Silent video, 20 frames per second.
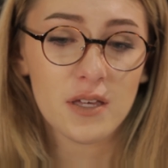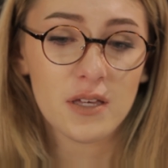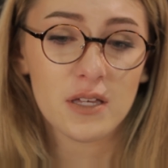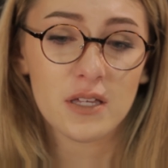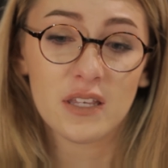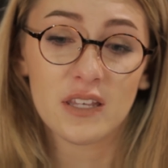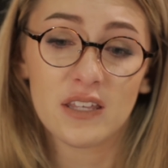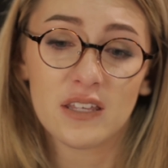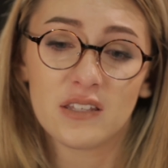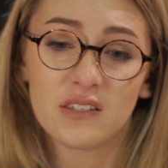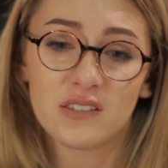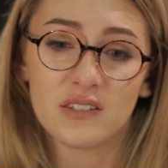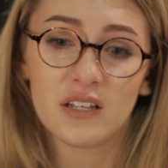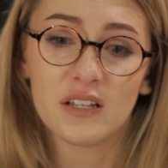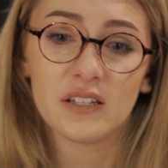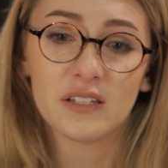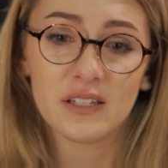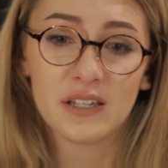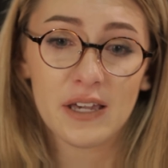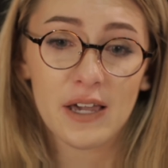And he
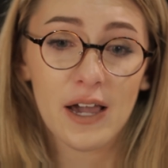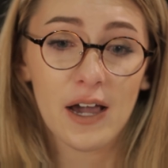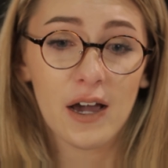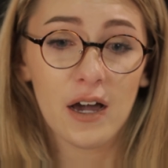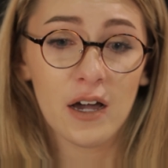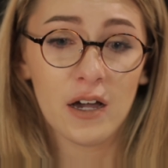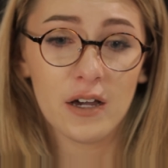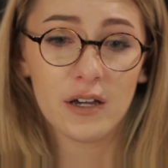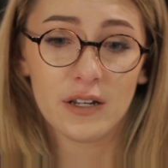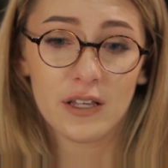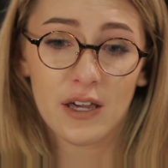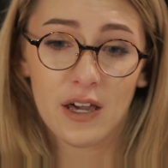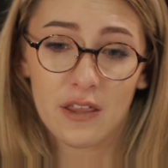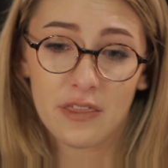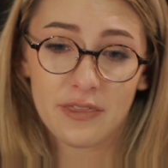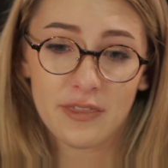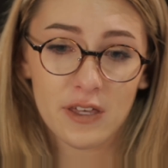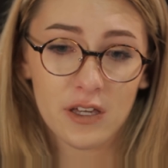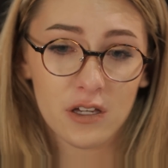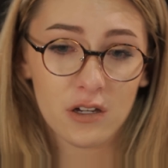said, "Yeah, honey, I
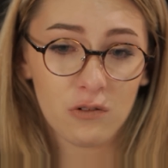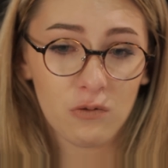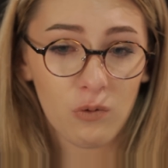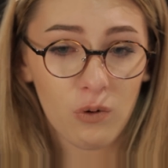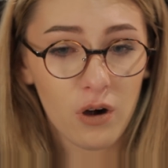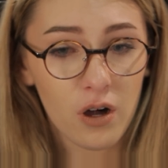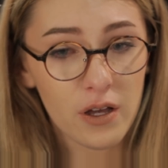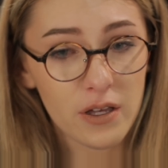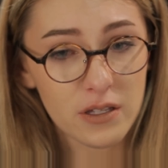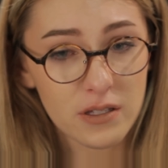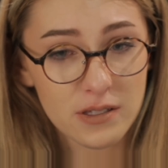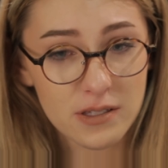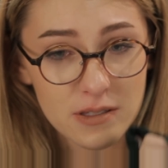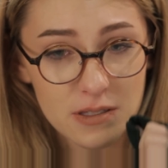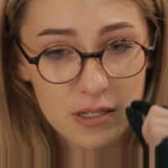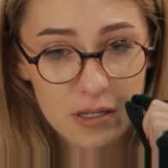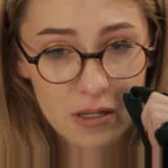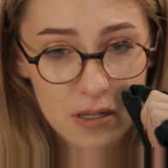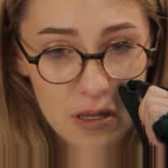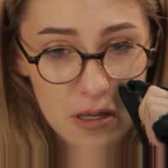think it was."